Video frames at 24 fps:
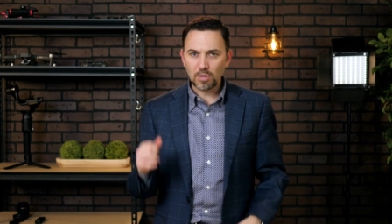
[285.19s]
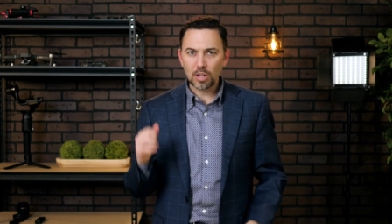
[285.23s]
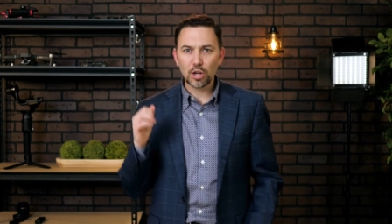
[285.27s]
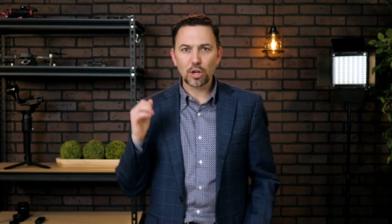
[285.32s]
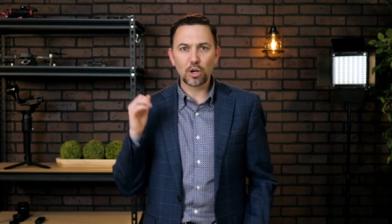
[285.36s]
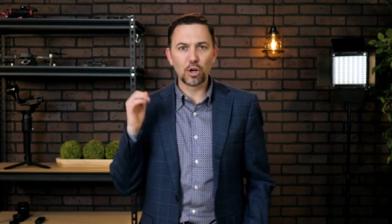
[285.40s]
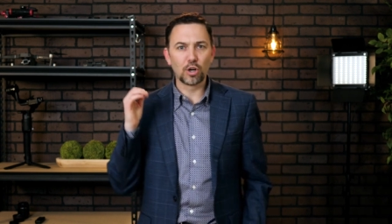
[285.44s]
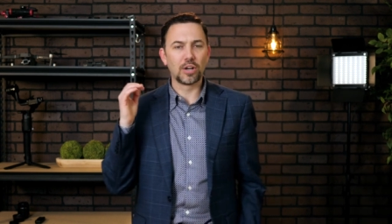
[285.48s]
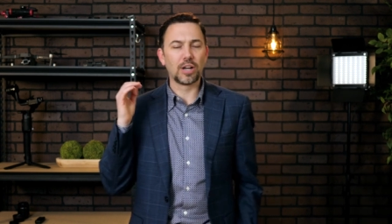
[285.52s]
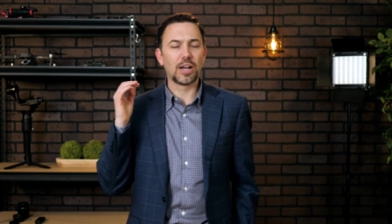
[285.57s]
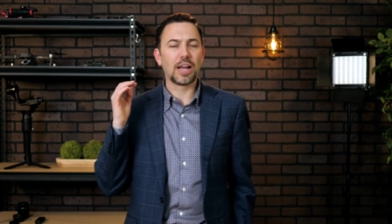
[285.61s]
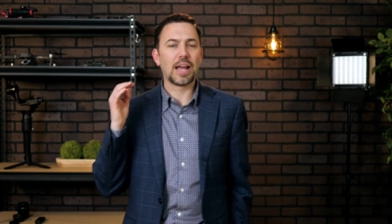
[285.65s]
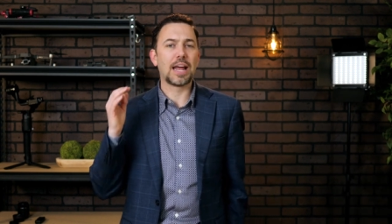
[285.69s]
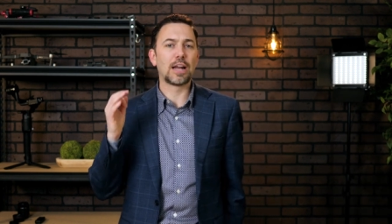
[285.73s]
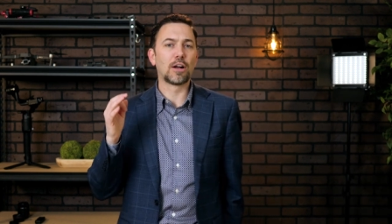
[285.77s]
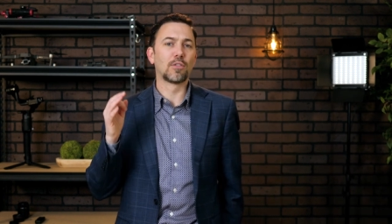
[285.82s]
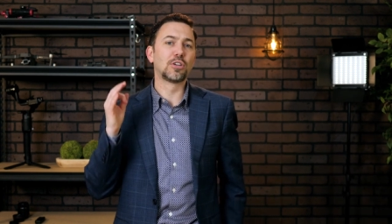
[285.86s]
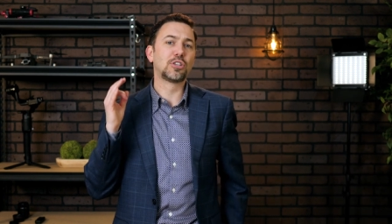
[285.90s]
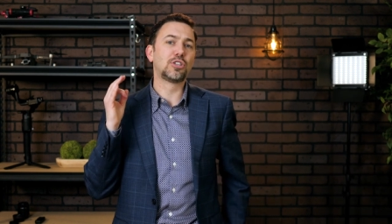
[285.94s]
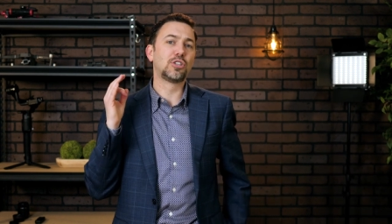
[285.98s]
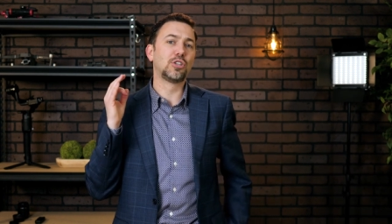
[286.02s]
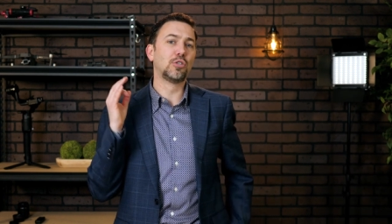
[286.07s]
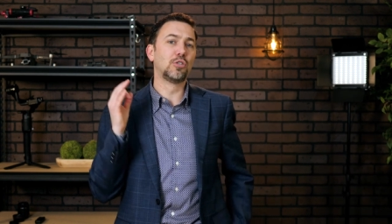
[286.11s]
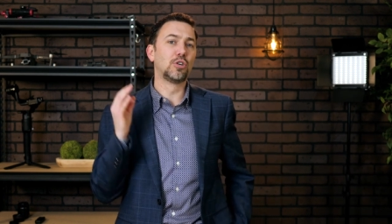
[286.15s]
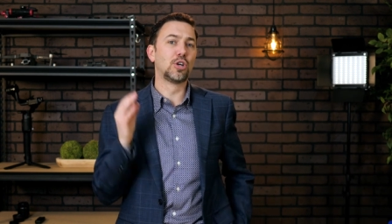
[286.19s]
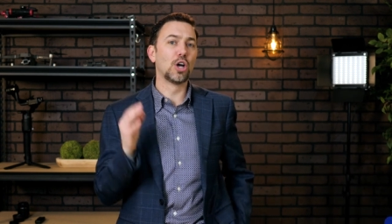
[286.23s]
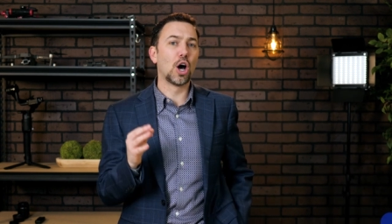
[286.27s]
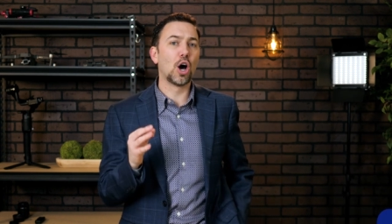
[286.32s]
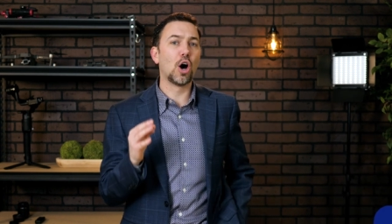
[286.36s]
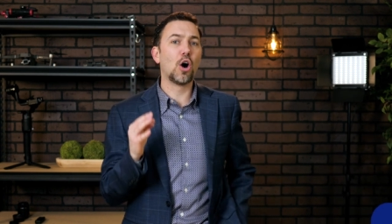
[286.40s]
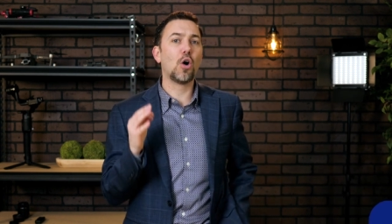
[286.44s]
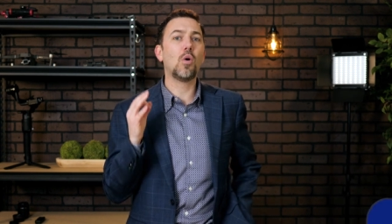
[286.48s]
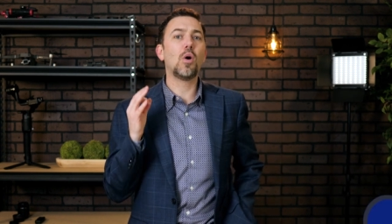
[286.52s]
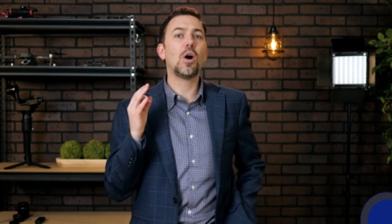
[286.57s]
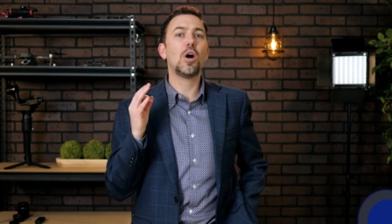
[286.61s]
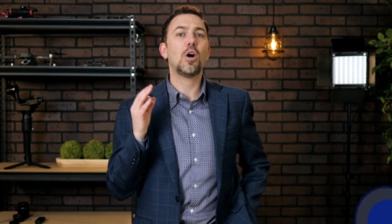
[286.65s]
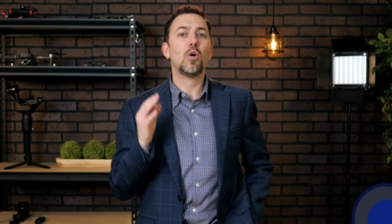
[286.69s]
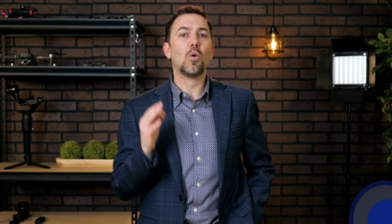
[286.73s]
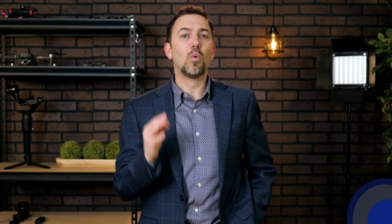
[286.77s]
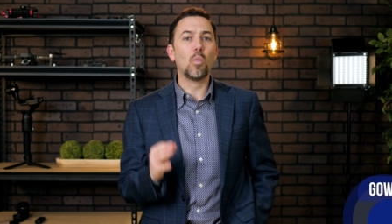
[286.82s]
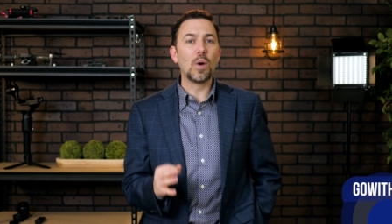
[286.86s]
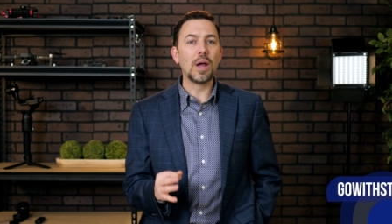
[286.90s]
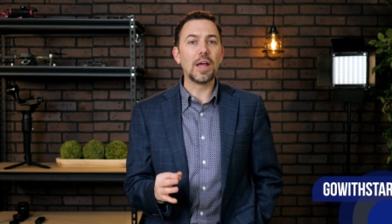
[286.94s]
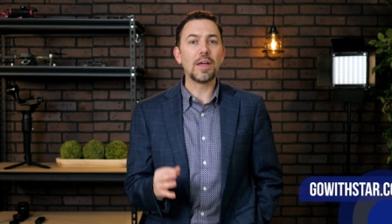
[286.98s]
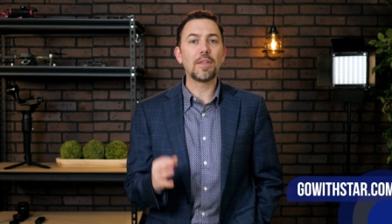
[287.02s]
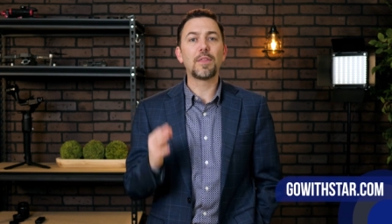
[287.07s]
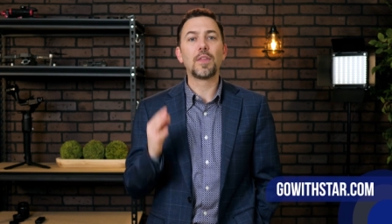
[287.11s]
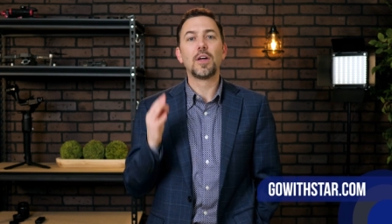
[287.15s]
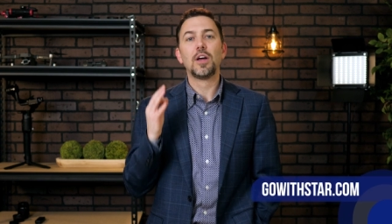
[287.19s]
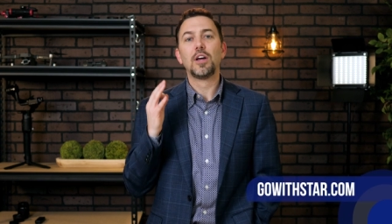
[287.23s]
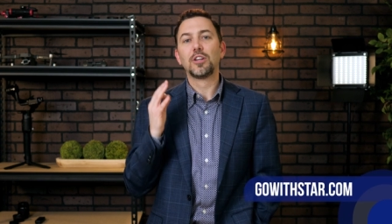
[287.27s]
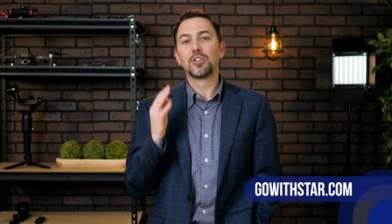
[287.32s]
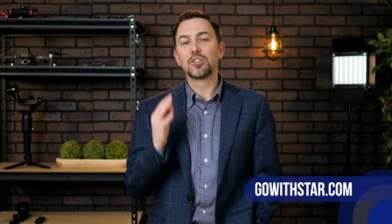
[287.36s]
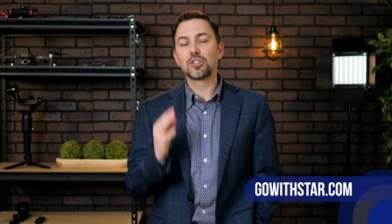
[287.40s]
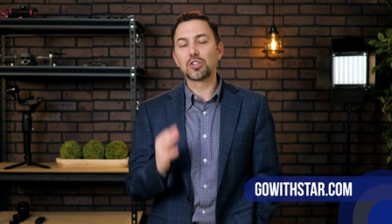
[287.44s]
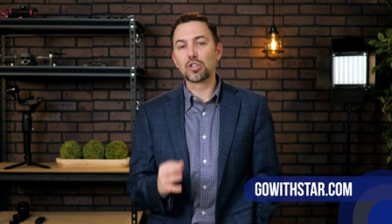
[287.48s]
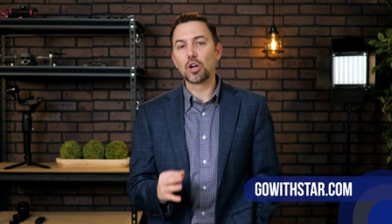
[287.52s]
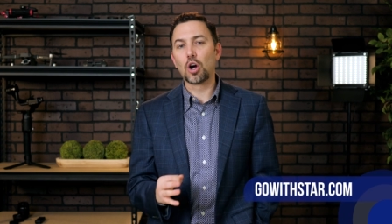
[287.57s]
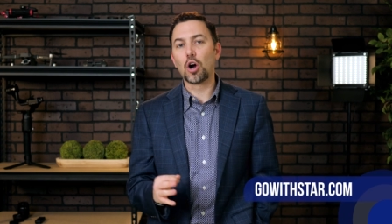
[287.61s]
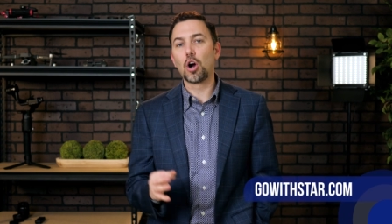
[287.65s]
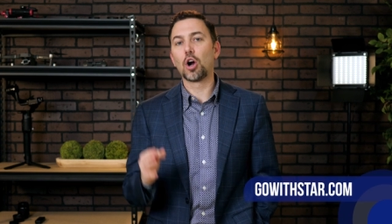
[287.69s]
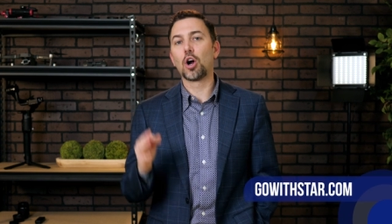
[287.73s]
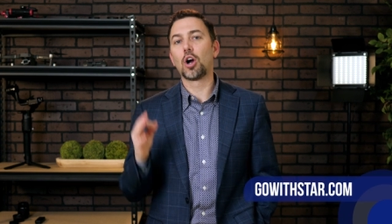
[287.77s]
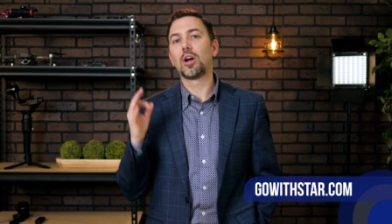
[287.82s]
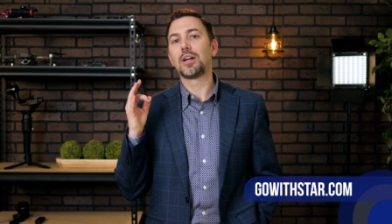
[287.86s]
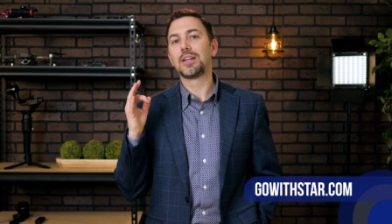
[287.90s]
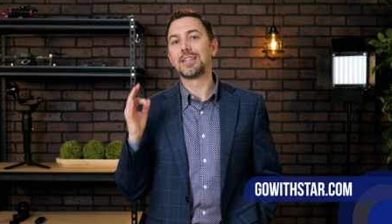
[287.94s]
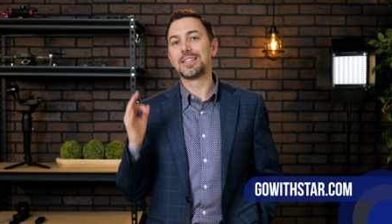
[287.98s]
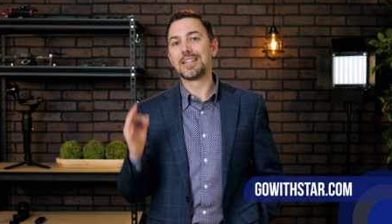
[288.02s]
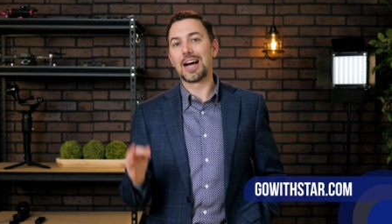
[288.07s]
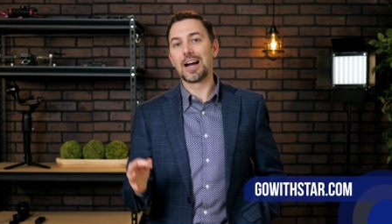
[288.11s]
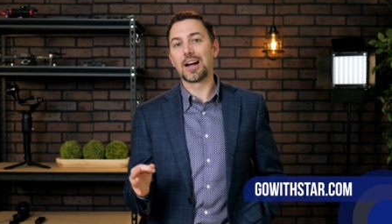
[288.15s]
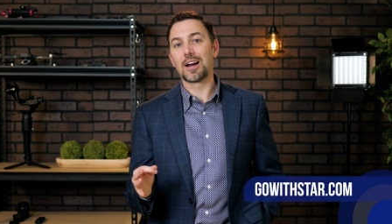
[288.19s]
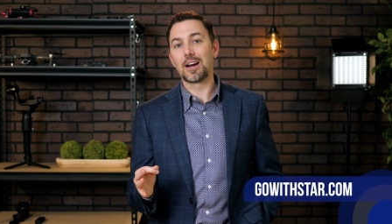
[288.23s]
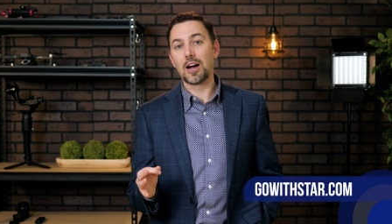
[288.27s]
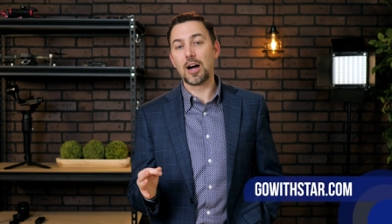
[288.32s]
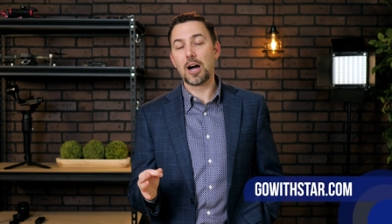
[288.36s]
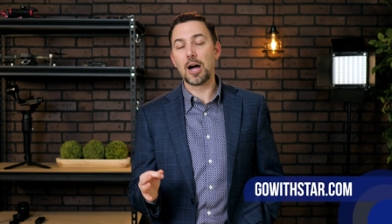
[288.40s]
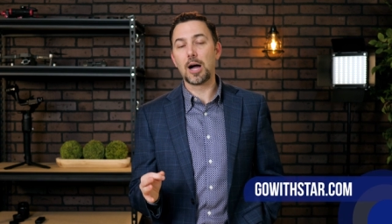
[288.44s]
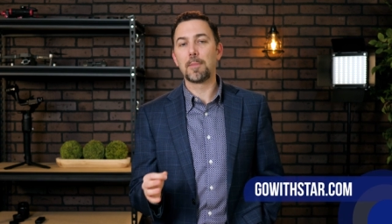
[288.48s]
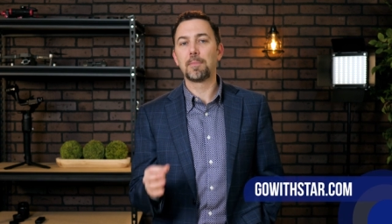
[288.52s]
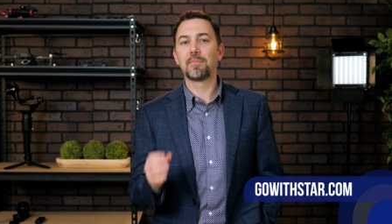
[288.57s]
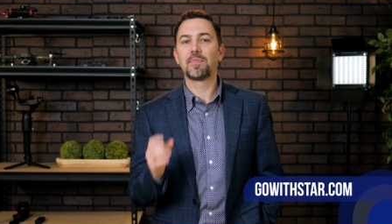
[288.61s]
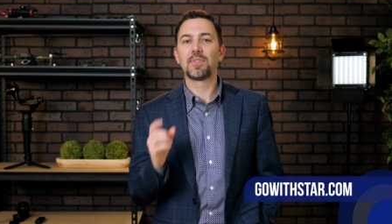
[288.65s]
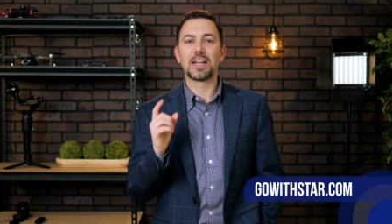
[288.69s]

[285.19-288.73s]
go to, head over to go with star.com.